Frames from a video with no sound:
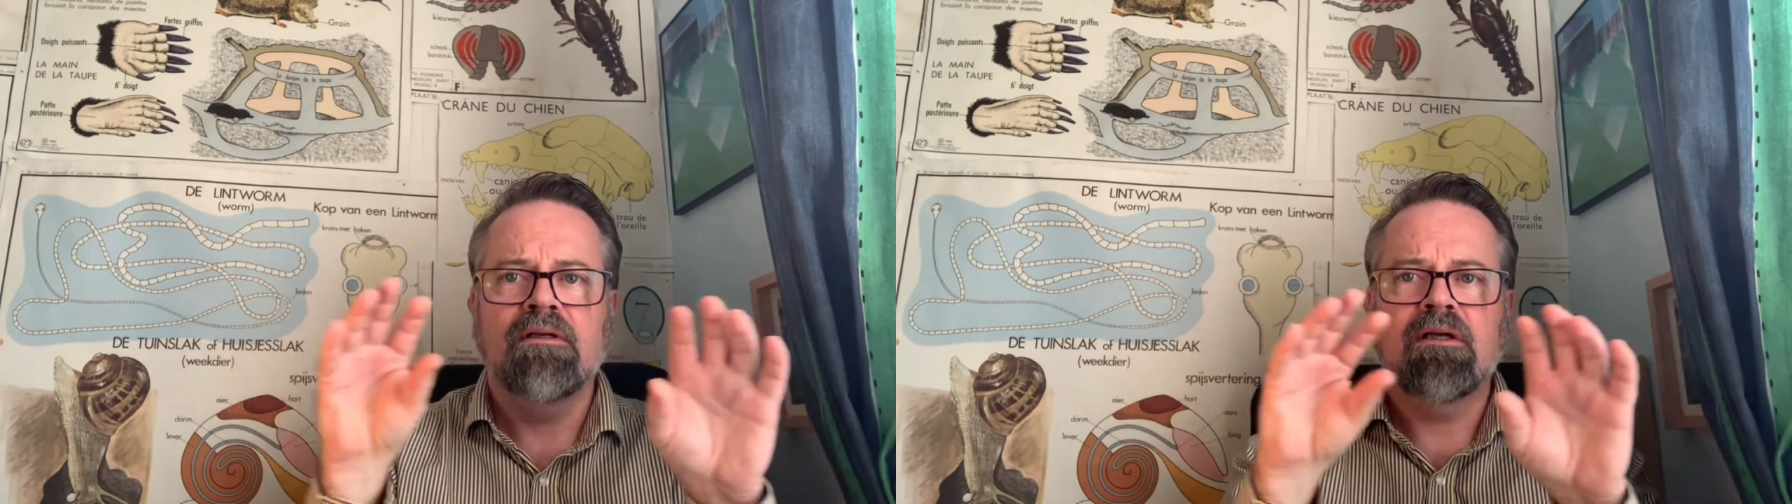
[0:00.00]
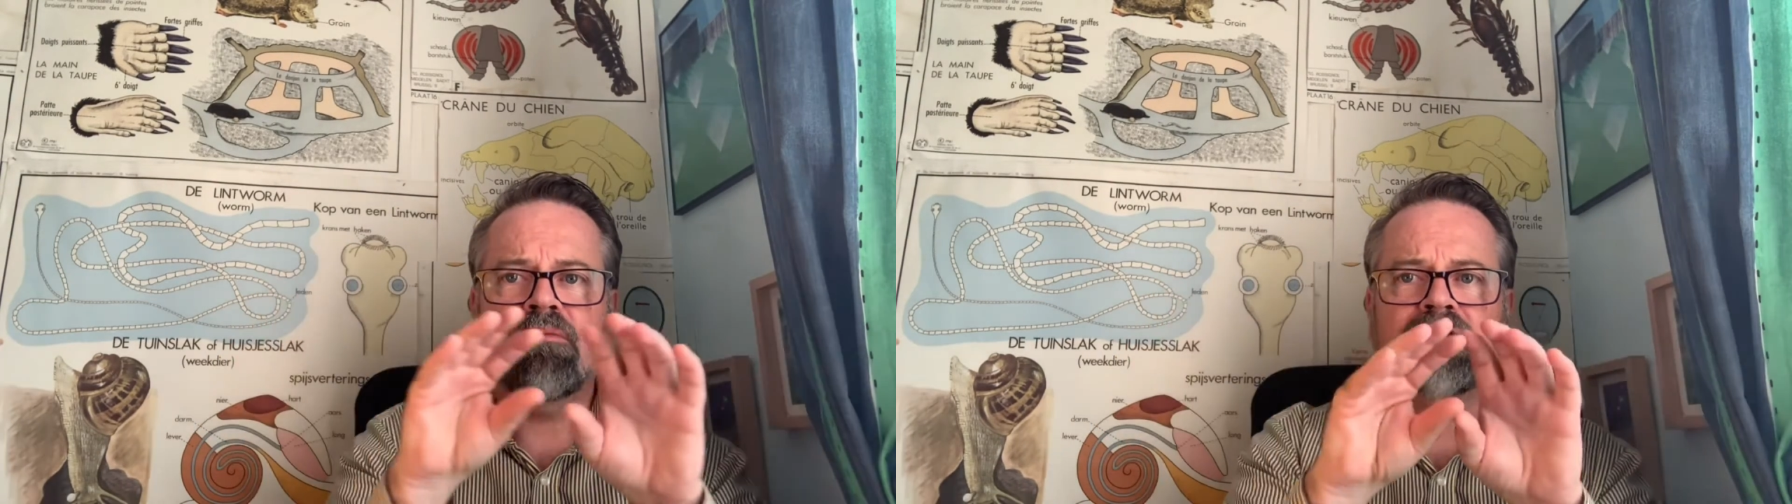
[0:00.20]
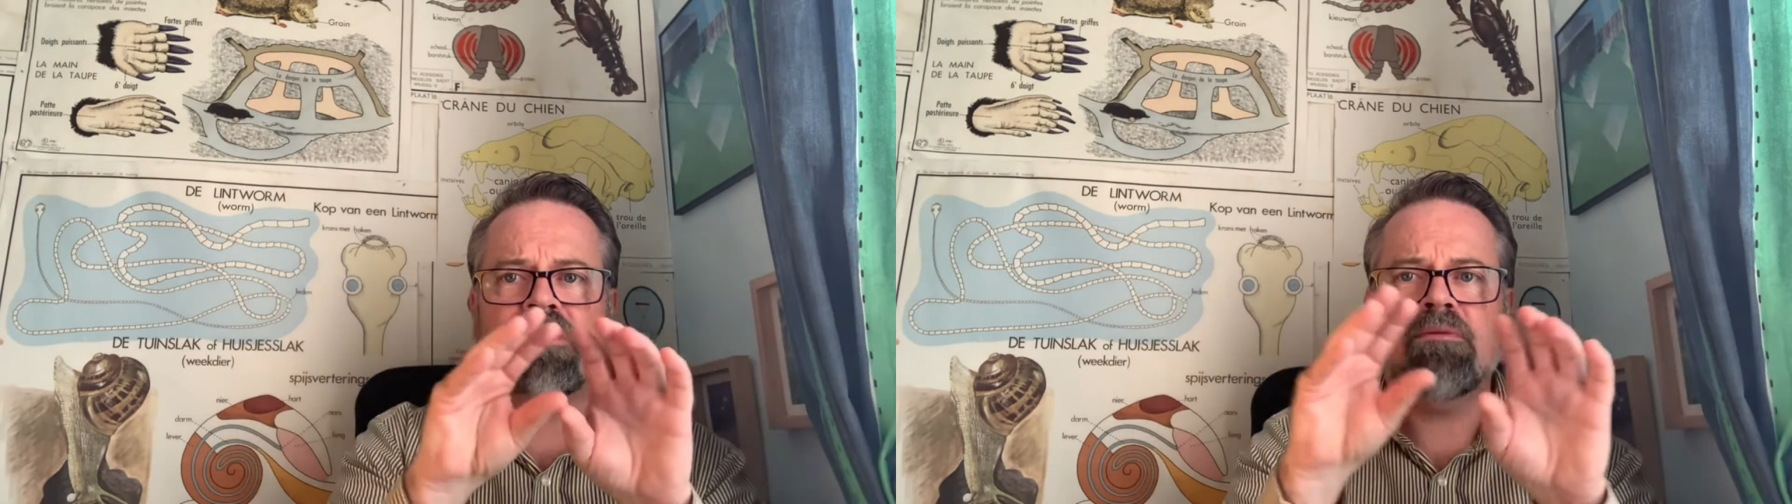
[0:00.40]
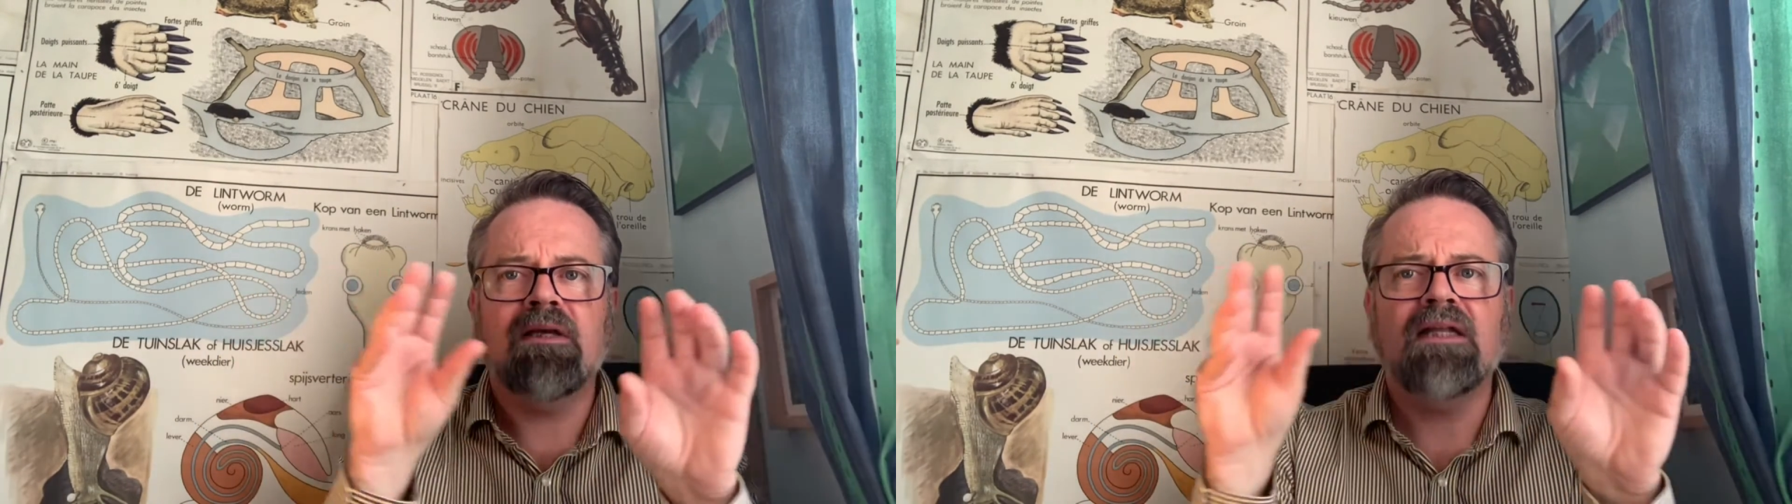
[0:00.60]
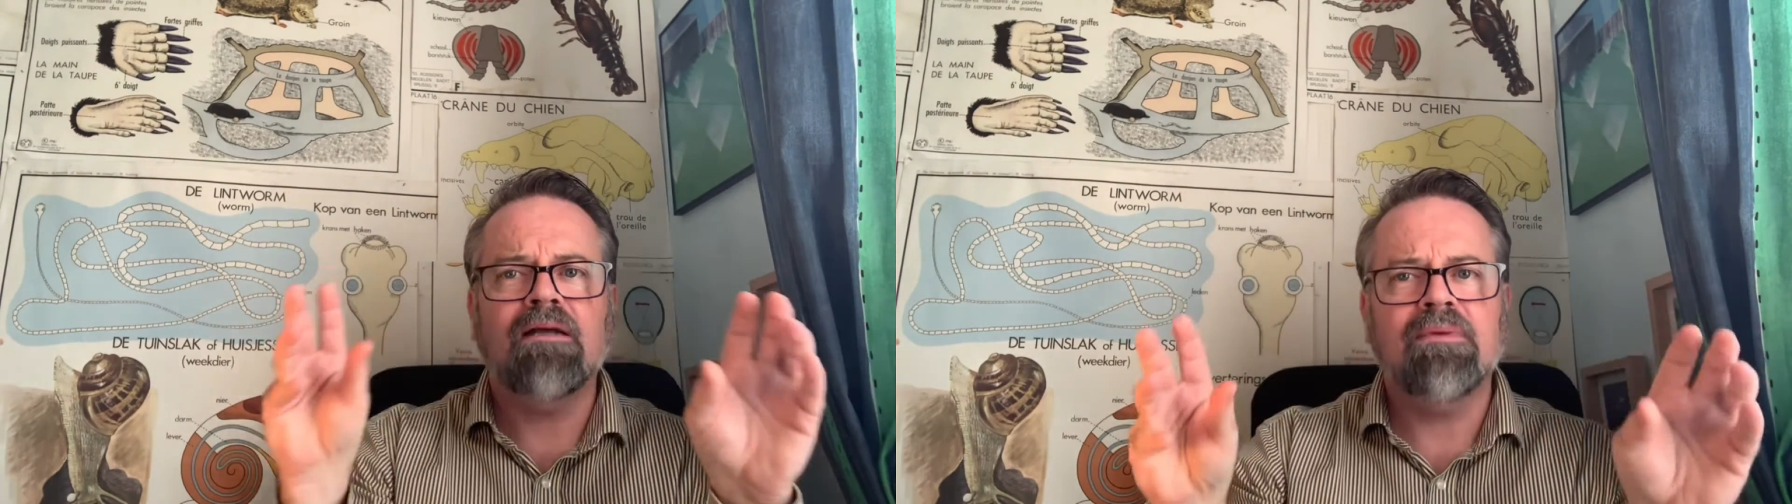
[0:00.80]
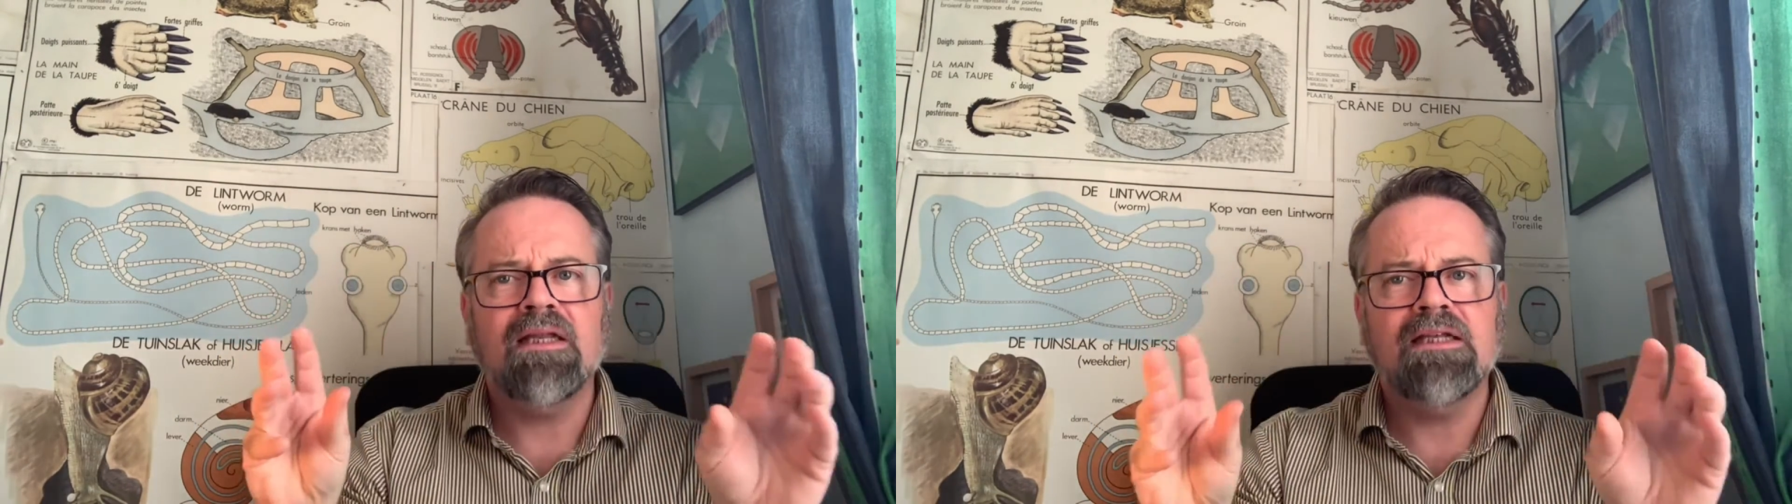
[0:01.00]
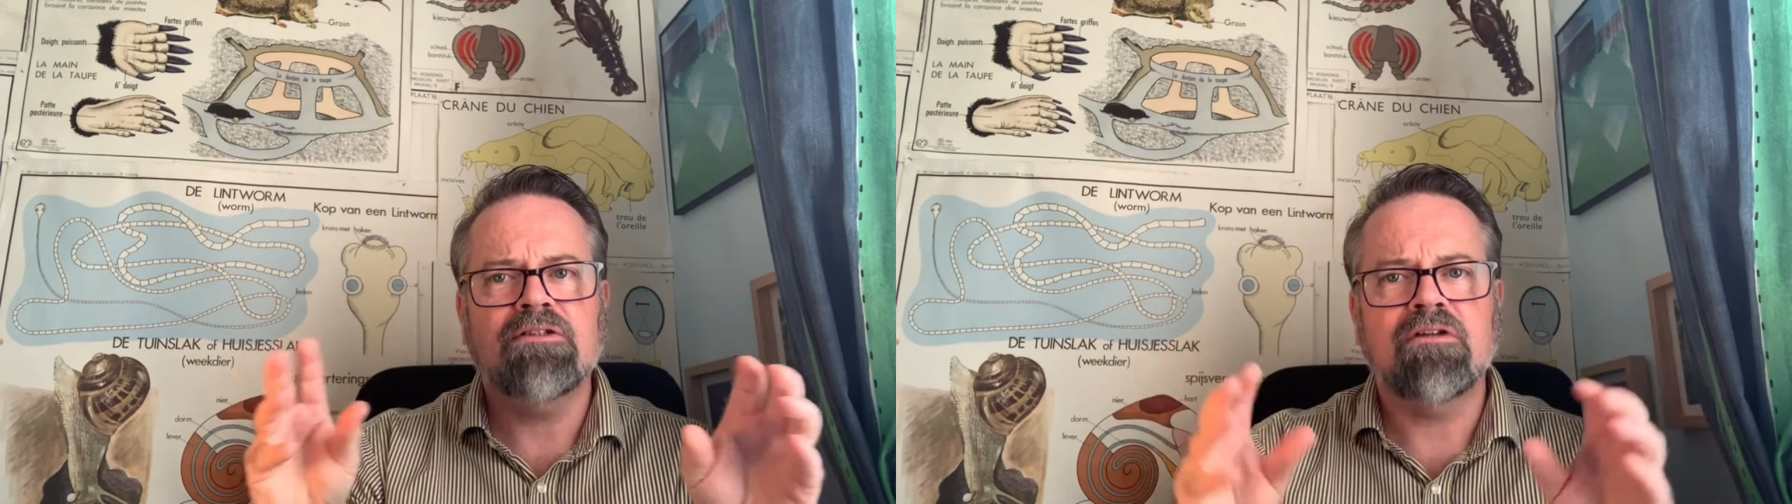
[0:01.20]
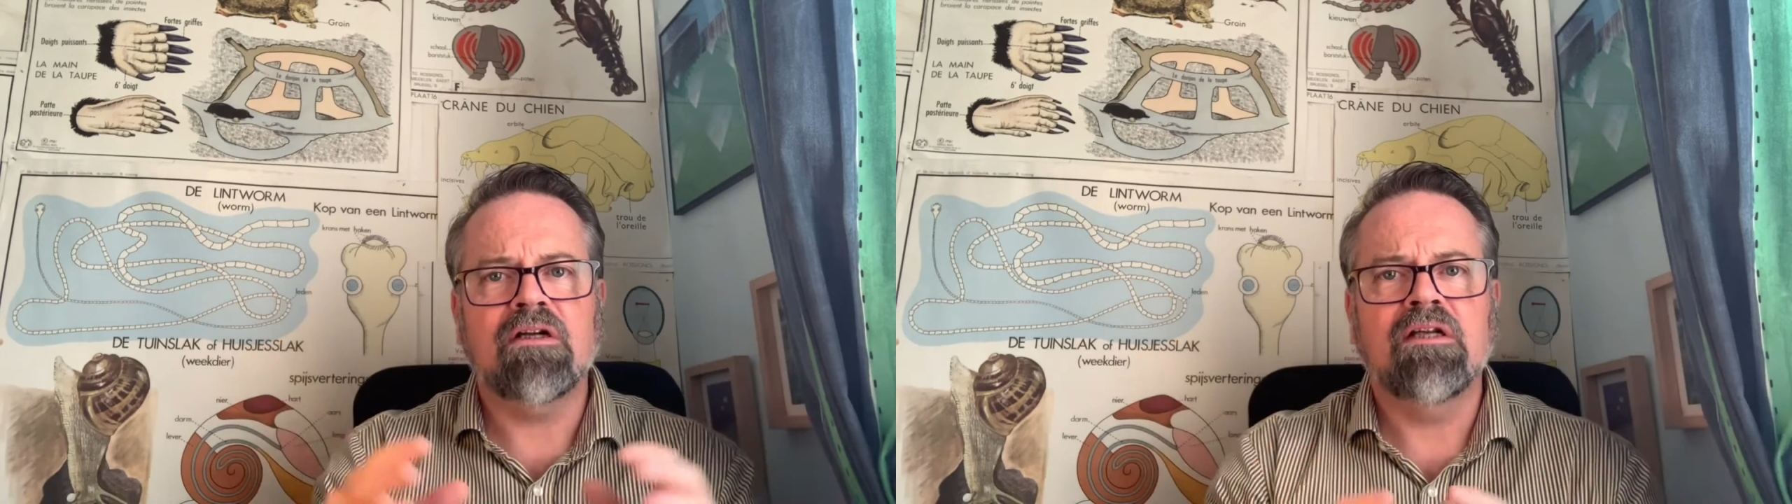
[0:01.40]
We'll talk about that a bit
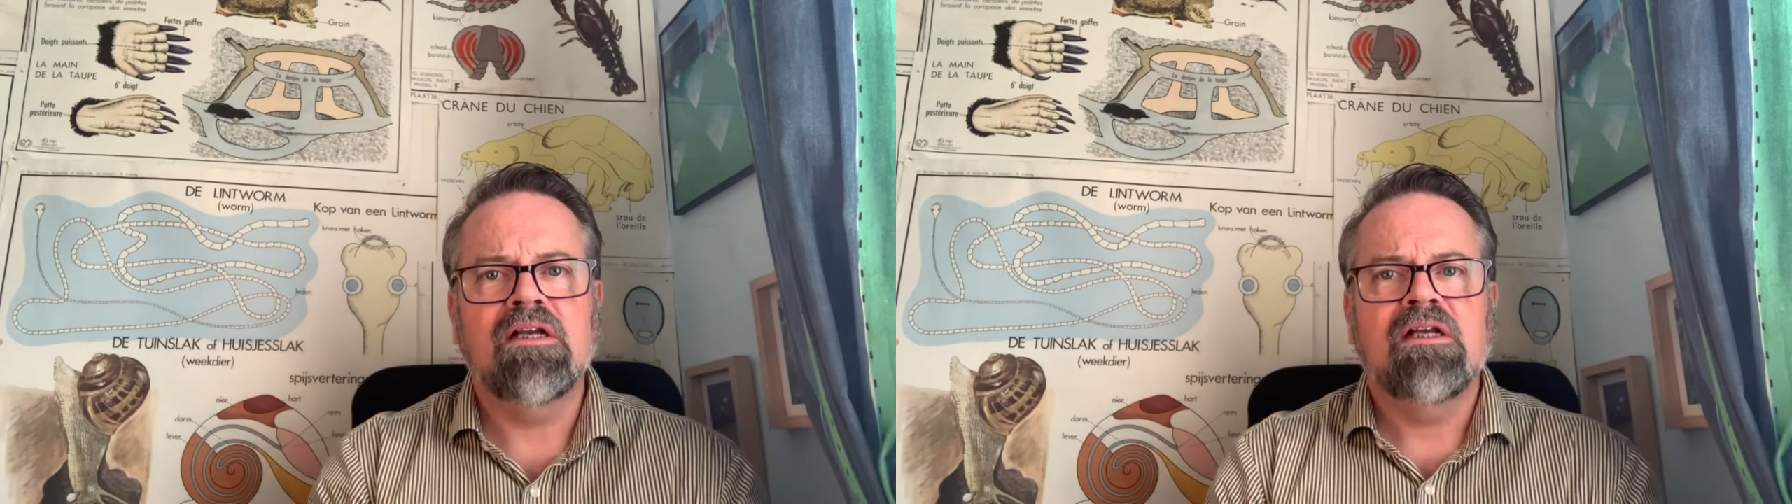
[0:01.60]
later on.